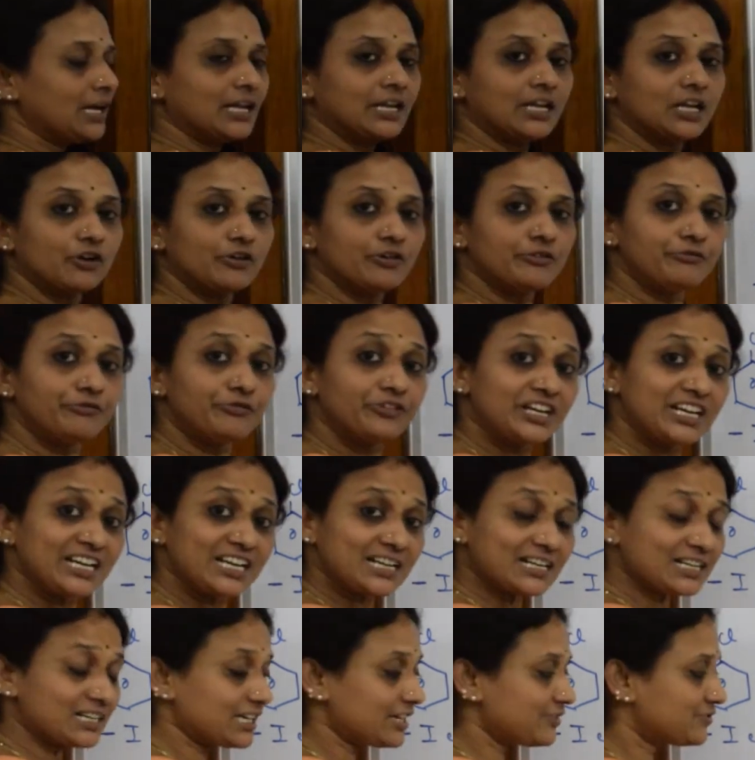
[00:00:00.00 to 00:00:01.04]
Now in
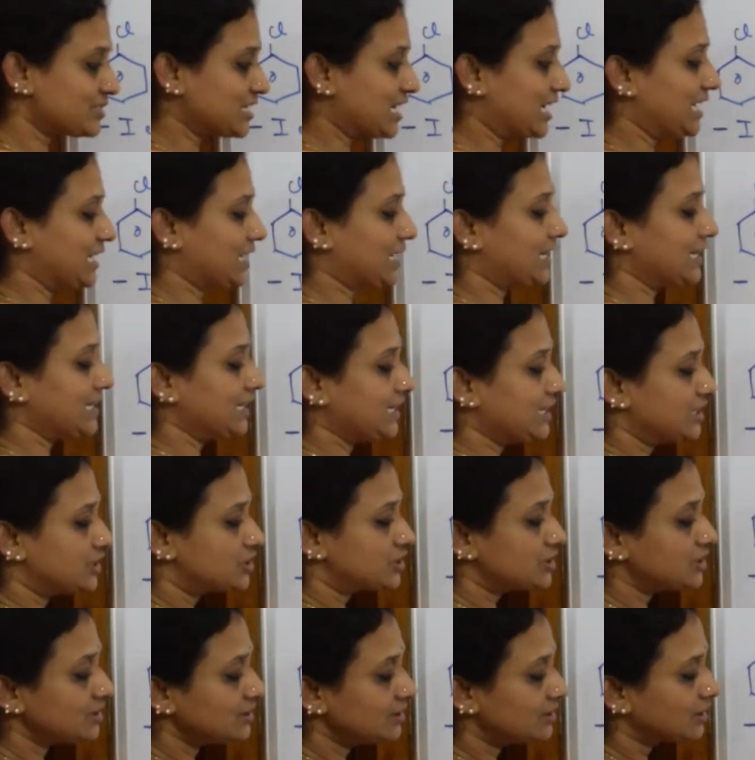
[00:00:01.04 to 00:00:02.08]
Friedel-Craft's
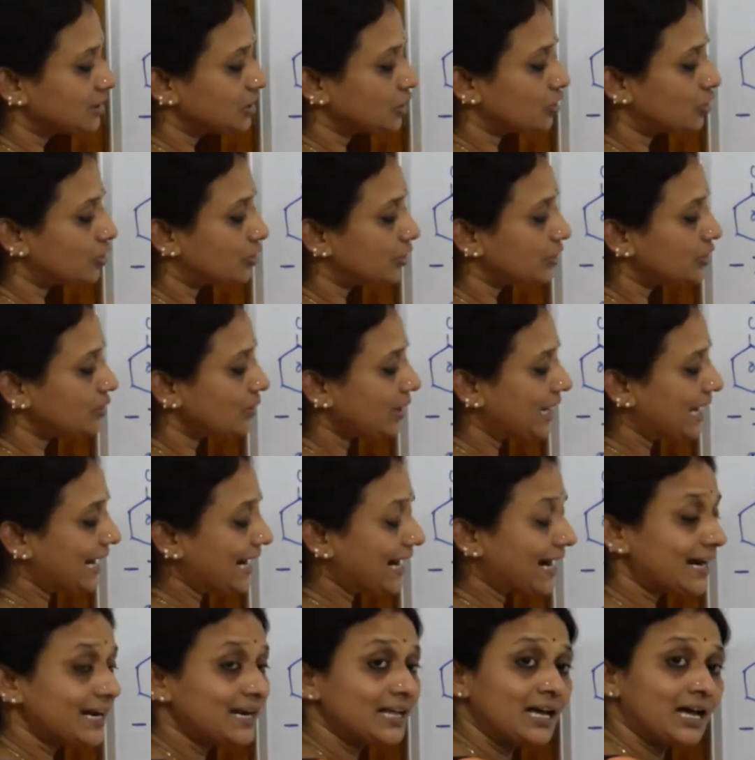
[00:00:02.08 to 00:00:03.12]
alkylation, you are going to
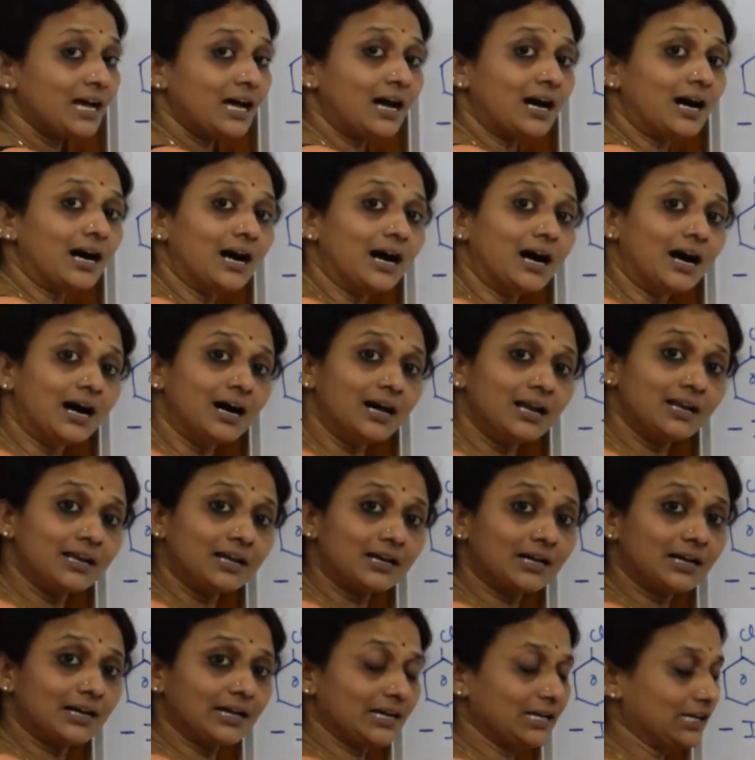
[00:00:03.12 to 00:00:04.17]
add
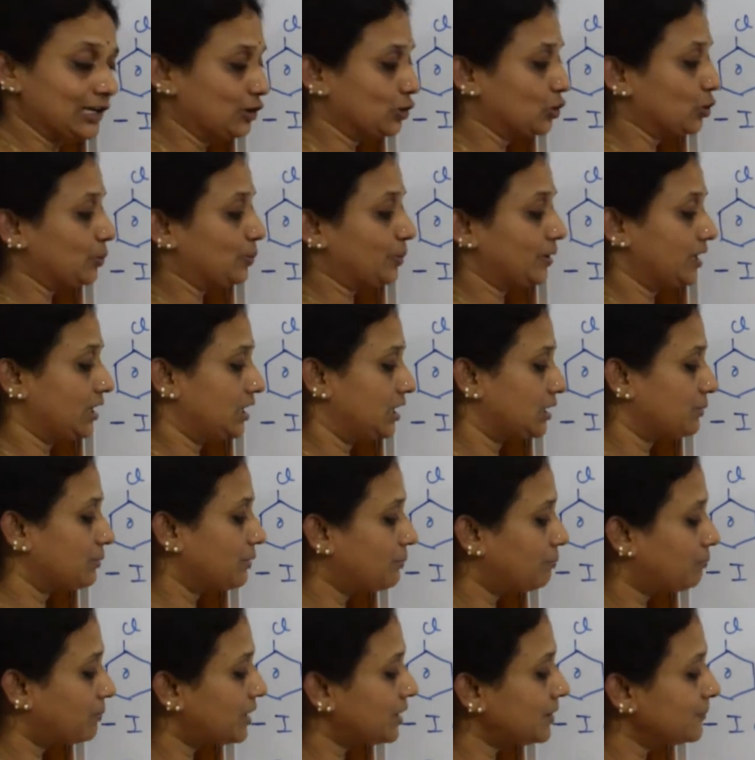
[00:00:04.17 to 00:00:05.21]
alkyl group.
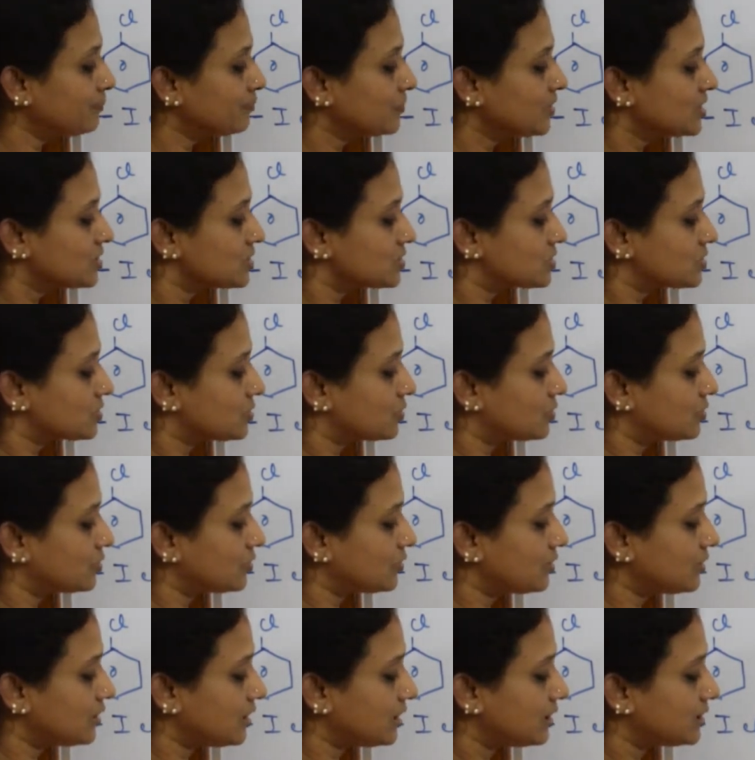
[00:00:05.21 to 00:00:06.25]
Remember,
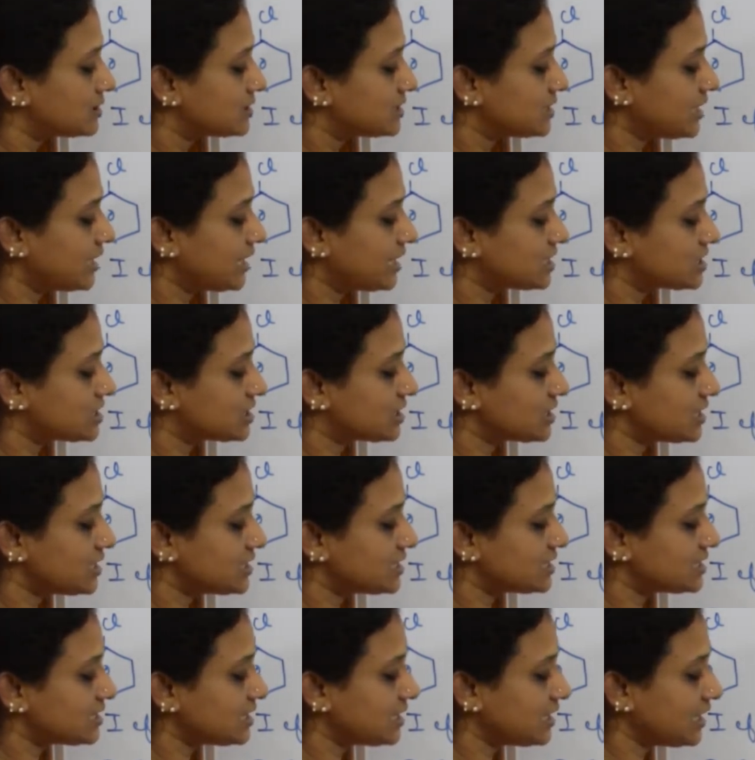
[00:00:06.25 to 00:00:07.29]
so
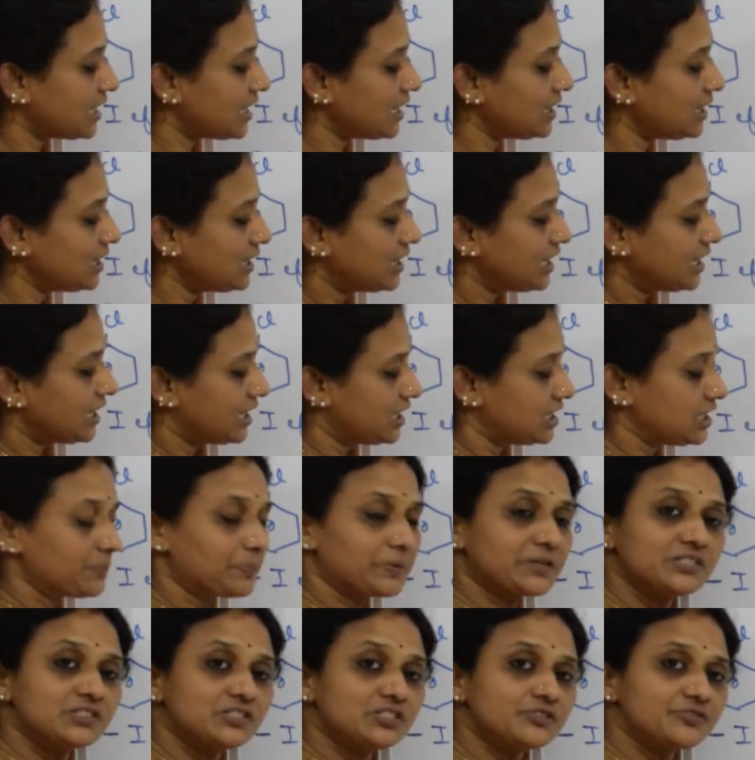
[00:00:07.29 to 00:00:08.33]
CH3Cl, in the
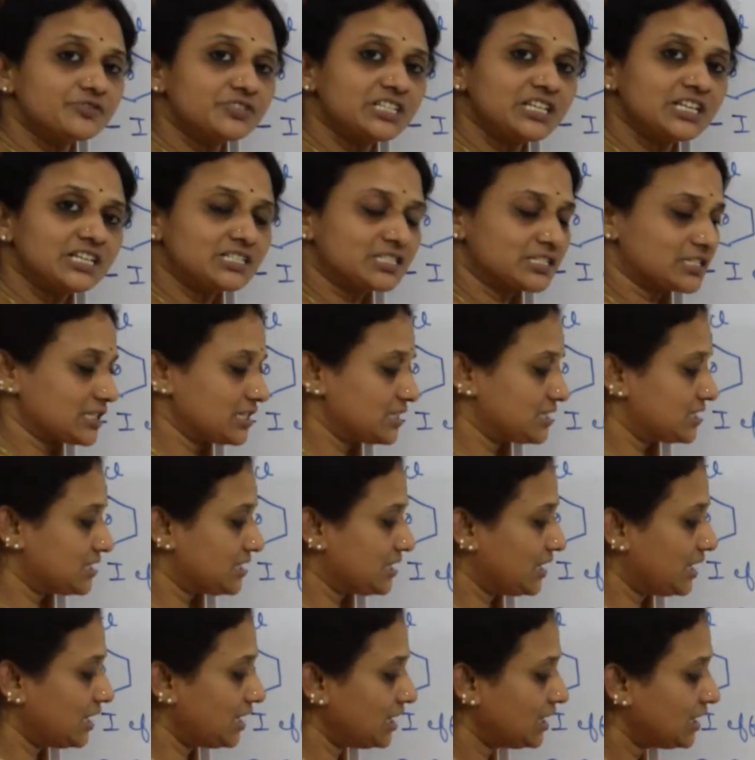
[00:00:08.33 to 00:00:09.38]
presence of
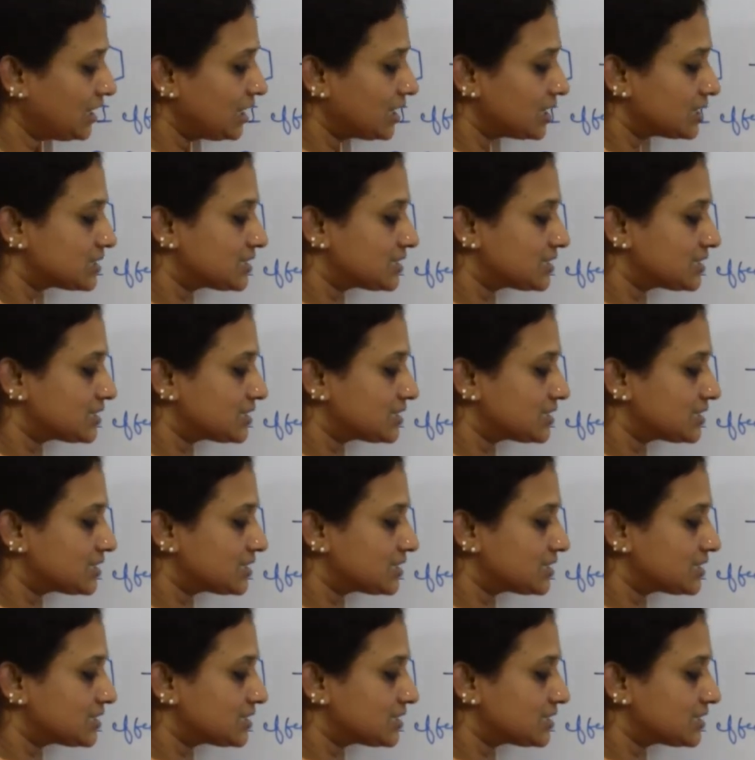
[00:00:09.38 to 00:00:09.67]
CH3Cl,